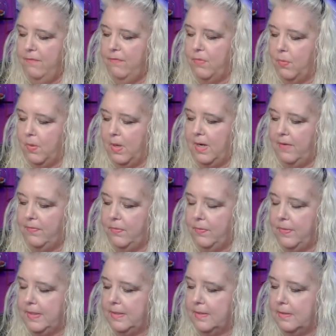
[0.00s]
For whatever
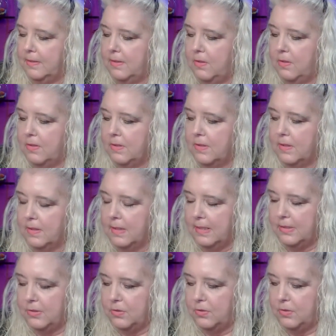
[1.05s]
reason, there is a
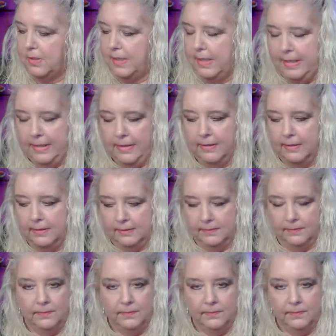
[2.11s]
lizard here.